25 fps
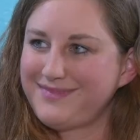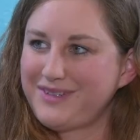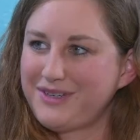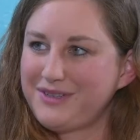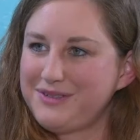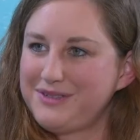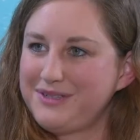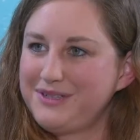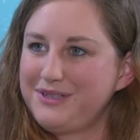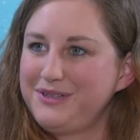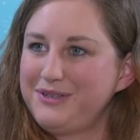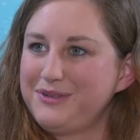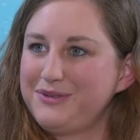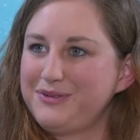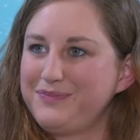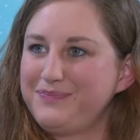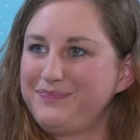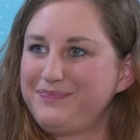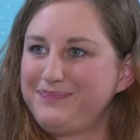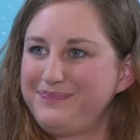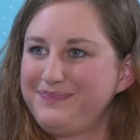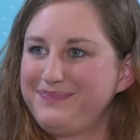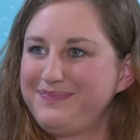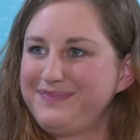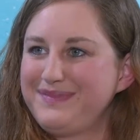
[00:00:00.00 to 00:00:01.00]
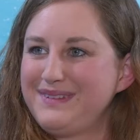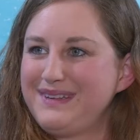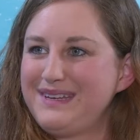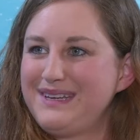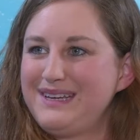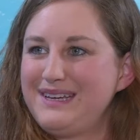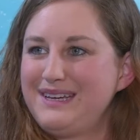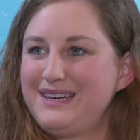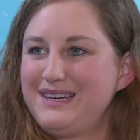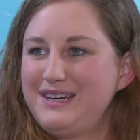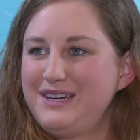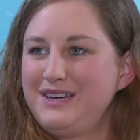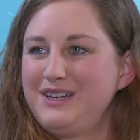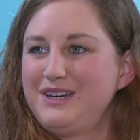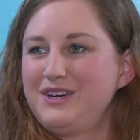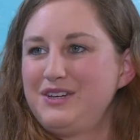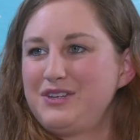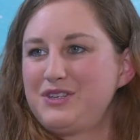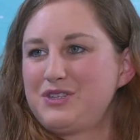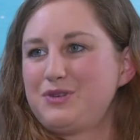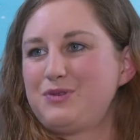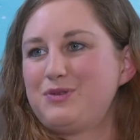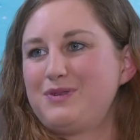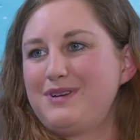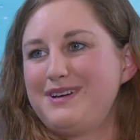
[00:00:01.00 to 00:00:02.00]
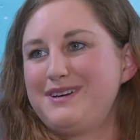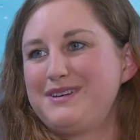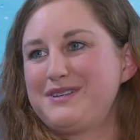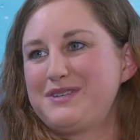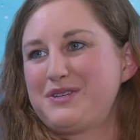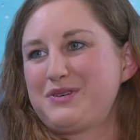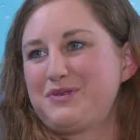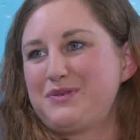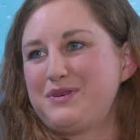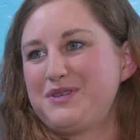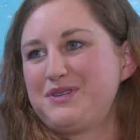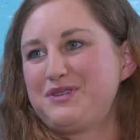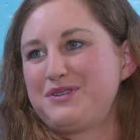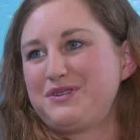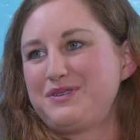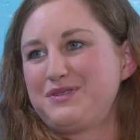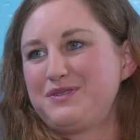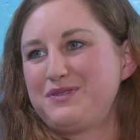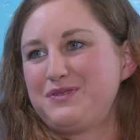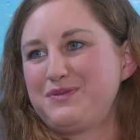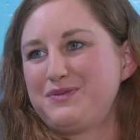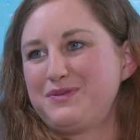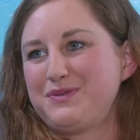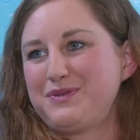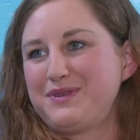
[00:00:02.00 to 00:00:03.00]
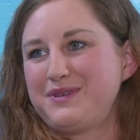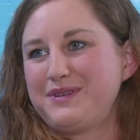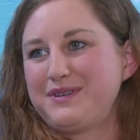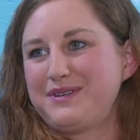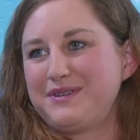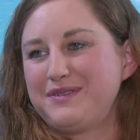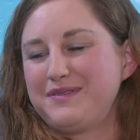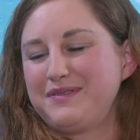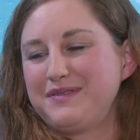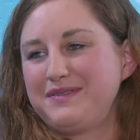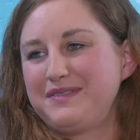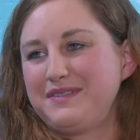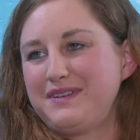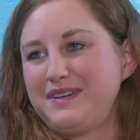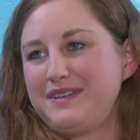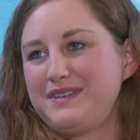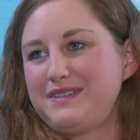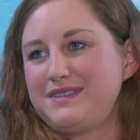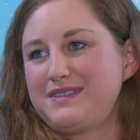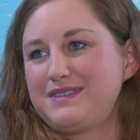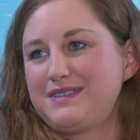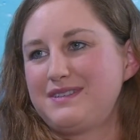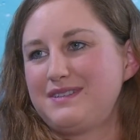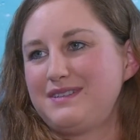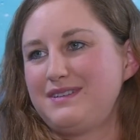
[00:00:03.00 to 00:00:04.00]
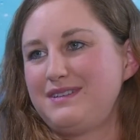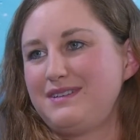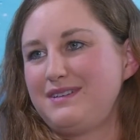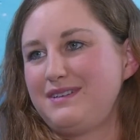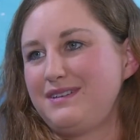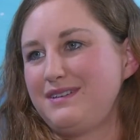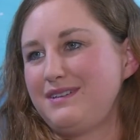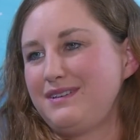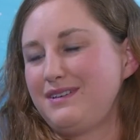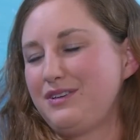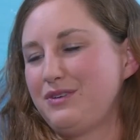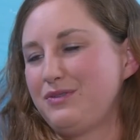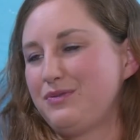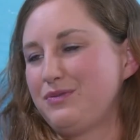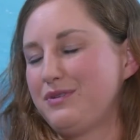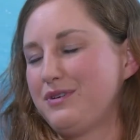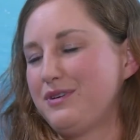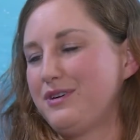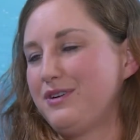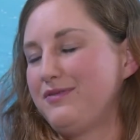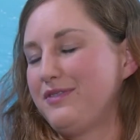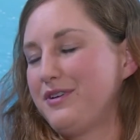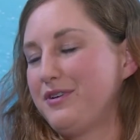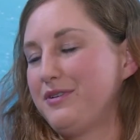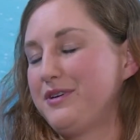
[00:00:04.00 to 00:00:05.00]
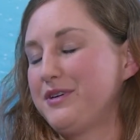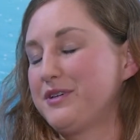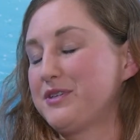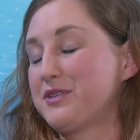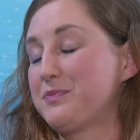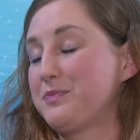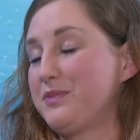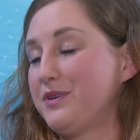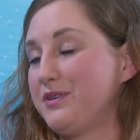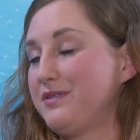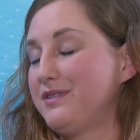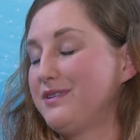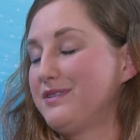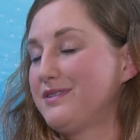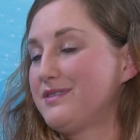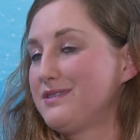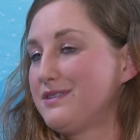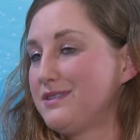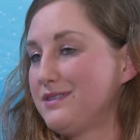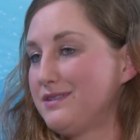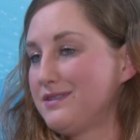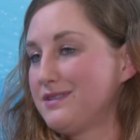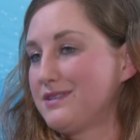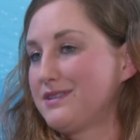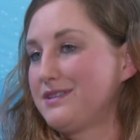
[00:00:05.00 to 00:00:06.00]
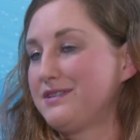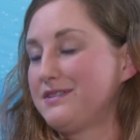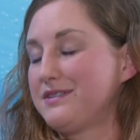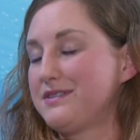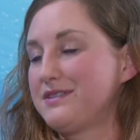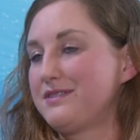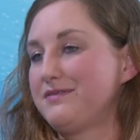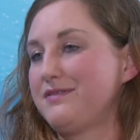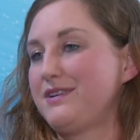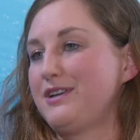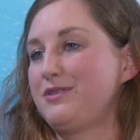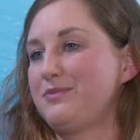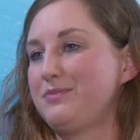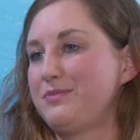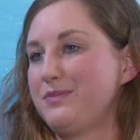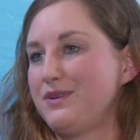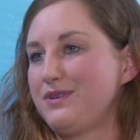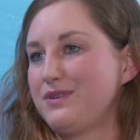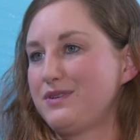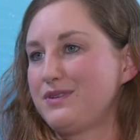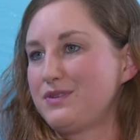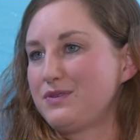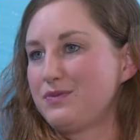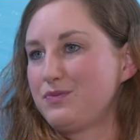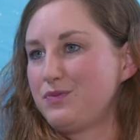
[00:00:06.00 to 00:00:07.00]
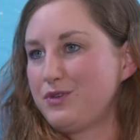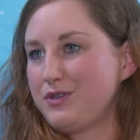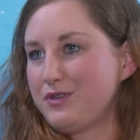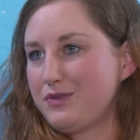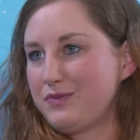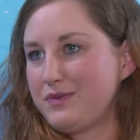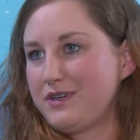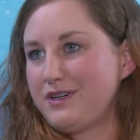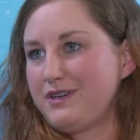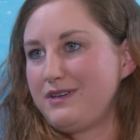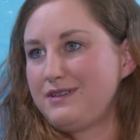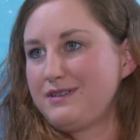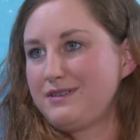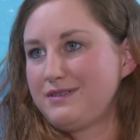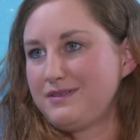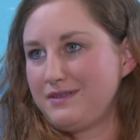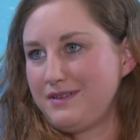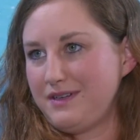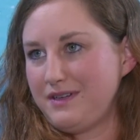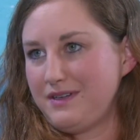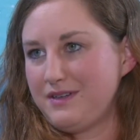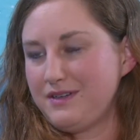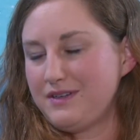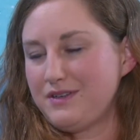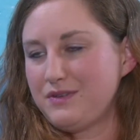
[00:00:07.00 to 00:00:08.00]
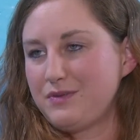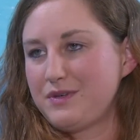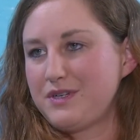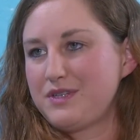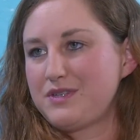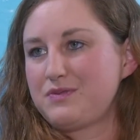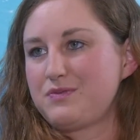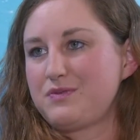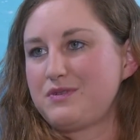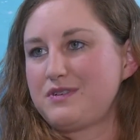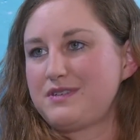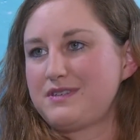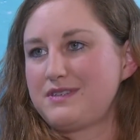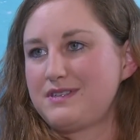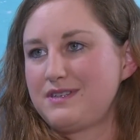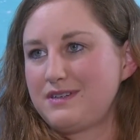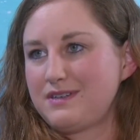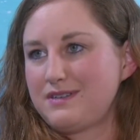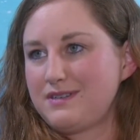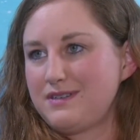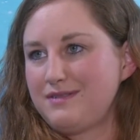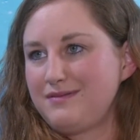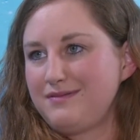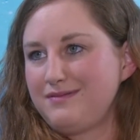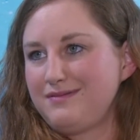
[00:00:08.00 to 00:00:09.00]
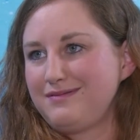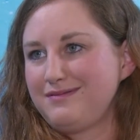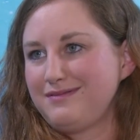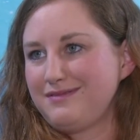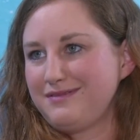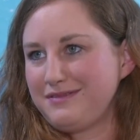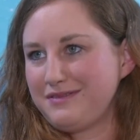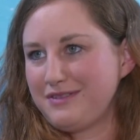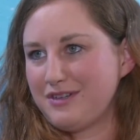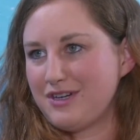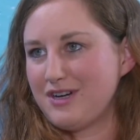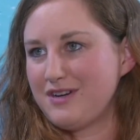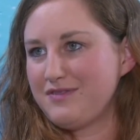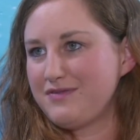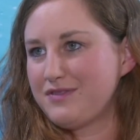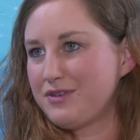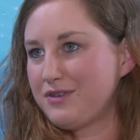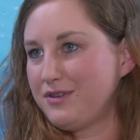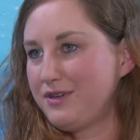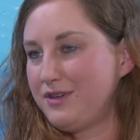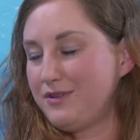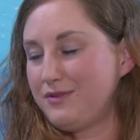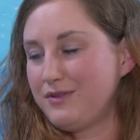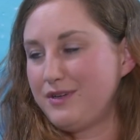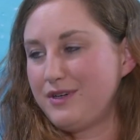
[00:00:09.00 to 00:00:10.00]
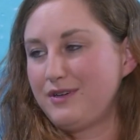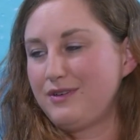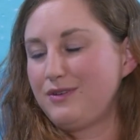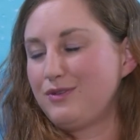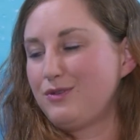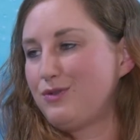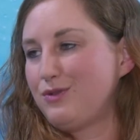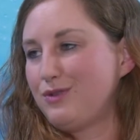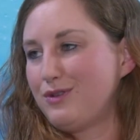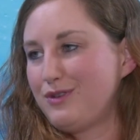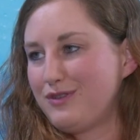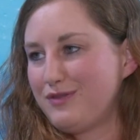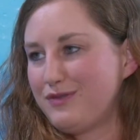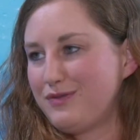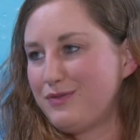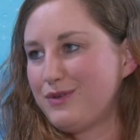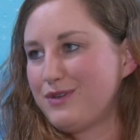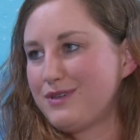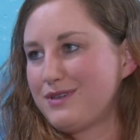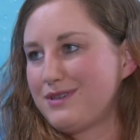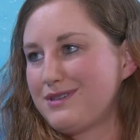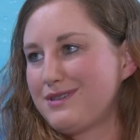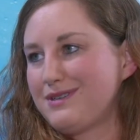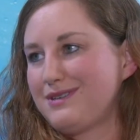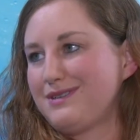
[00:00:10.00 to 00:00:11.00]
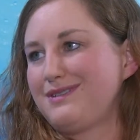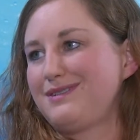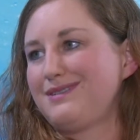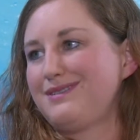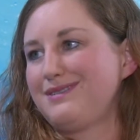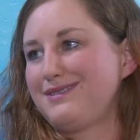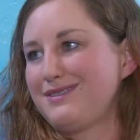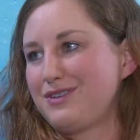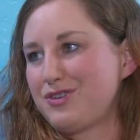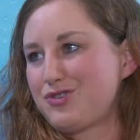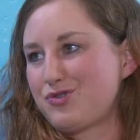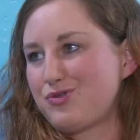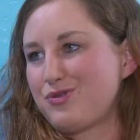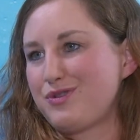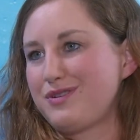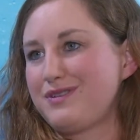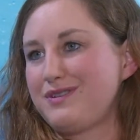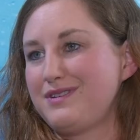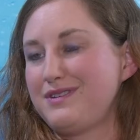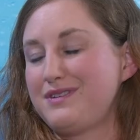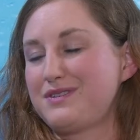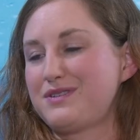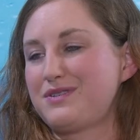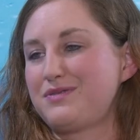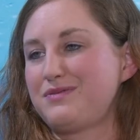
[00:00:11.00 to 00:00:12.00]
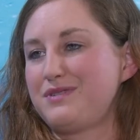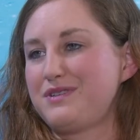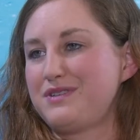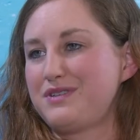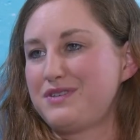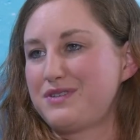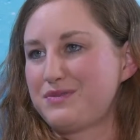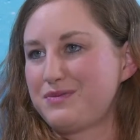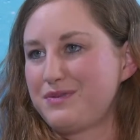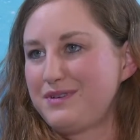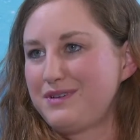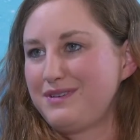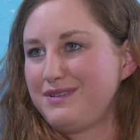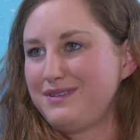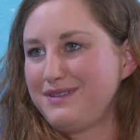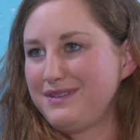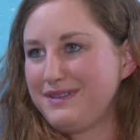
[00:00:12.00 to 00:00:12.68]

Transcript: Thank you. So last question to you, Rüdiger. As you are very experienced in skills development worldwide in the wastewater sector, after hearing all of what Jordan is already doing,